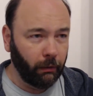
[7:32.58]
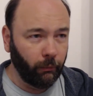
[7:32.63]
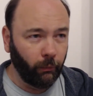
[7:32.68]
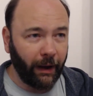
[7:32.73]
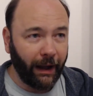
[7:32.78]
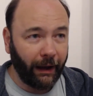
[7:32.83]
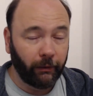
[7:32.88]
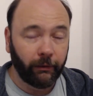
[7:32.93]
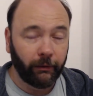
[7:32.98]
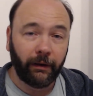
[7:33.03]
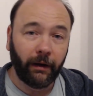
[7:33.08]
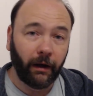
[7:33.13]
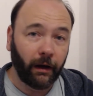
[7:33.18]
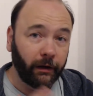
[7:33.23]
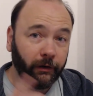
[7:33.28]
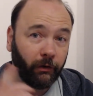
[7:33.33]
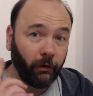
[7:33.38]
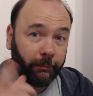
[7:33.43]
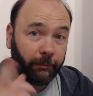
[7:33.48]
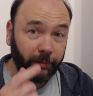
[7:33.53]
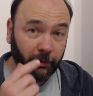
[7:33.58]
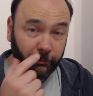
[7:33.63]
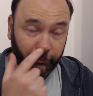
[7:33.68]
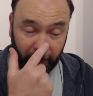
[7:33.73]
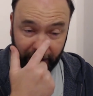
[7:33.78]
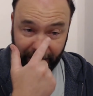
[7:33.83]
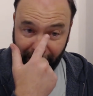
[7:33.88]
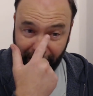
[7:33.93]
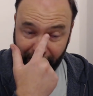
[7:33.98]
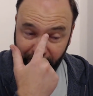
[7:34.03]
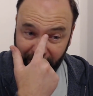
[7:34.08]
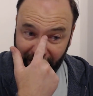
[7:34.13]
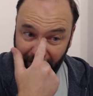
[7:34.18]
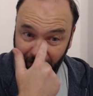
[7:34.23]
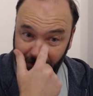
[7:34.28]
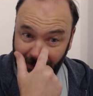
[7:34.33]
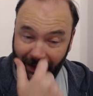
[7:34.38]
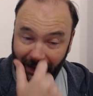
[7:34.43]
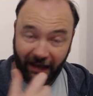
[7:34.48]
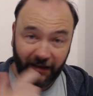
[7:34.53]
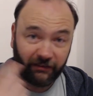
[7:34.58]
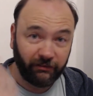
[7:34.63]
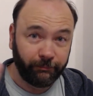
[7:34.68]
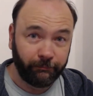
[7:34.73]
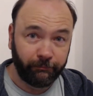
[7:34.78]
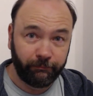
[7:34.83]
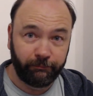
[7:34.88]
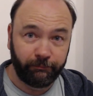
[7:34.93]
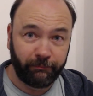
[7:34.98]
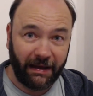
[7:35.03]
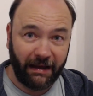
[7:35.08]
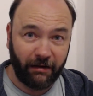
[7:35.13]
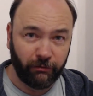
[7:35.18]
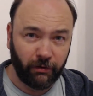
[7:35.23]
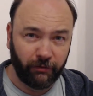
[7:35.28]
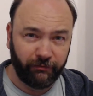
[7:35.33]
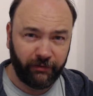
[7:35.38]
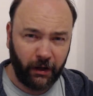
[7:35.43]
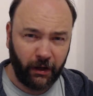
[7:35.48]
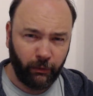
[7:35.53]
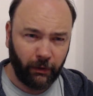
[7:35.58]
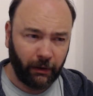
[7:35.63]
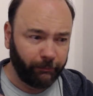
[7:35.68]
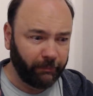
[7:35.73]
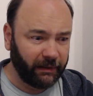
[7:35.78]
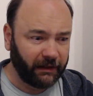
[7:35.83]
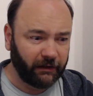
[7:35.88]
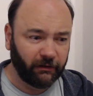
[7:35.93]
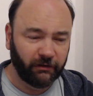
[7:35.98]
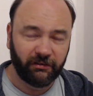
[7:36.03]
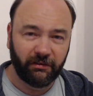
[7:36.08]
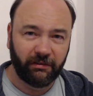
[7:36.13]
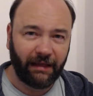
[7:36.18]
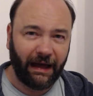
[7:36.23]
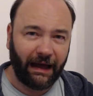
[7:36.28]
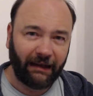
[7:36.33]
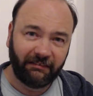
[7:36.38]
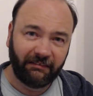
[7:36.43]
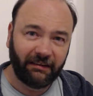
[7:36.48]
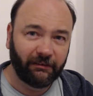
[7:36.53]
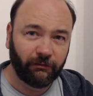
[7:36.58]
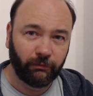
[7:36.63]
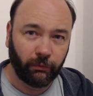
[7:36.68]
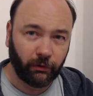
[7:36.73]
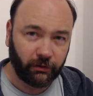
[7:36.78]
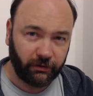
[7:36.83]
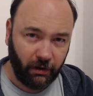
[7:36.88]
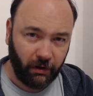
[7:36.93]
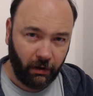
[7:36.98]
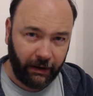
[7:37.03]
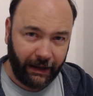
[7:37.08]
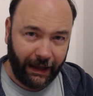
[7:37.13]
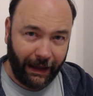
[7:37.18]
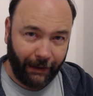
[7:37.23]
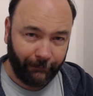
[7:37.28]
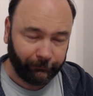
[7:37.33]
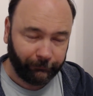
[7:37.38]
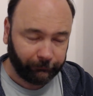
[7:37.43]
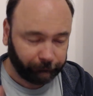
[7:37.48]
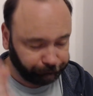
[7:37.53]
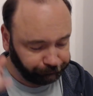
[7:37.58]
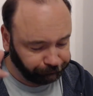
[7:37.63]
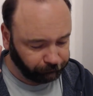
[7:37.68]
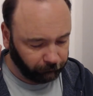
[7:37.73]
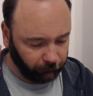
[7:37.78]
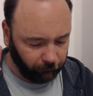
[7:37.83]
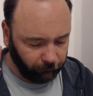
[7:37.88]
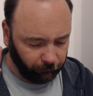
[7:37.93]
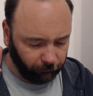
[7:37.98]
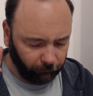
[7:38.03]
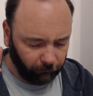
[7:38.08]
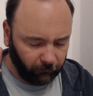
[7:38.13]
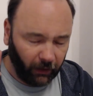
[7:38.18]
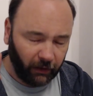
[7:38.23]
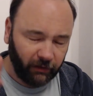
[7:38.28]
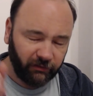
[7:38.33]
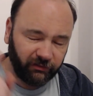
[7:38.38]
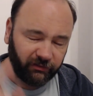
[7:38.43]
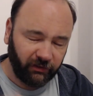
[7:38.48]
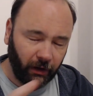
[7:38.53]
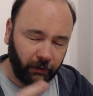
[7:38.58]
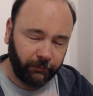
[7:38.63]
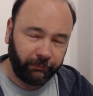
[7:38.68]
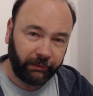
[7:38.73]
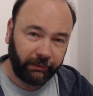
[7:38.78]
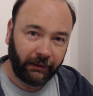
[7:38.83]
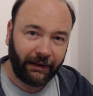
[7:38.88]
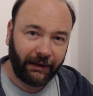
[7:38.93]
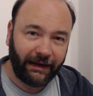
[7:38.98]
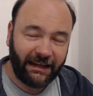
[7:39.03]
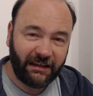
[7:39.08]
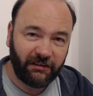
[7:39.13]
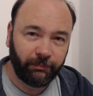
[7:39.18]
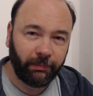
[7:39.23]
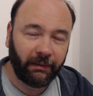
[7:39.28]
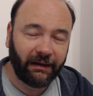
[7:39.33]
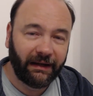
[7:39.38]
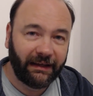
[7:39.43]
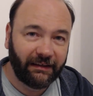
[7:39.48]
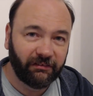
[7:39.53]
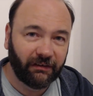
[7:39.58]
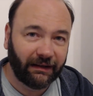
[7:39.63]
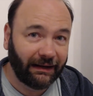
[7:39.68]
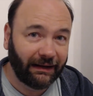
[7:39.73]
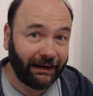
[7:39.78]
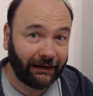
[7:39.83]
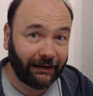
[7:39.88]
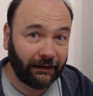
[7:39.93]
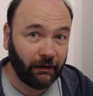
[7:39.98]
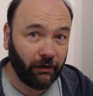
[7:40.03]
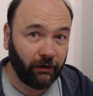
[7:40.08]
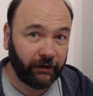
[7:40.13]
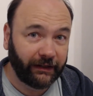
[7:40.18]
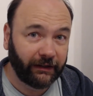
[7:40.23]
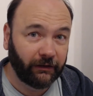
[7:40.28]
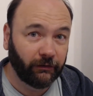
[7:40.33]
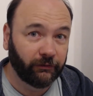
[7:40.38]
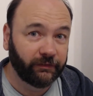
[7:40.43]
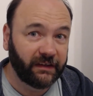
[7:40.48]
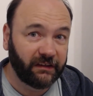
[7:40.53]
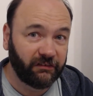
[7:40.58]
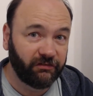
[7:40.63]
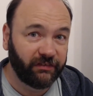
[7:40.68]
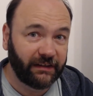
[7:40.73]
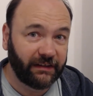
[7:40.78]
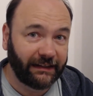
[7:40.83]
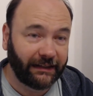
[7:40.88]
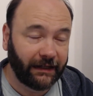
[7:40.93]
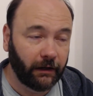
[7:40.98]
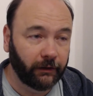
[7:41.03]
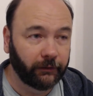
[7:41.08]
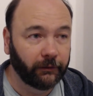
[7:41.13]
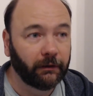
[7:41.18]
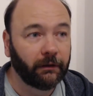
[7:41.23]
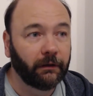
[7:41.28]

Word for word: wow, and I put my name down as beer reviewer because that is what I am. So please, please click like on this video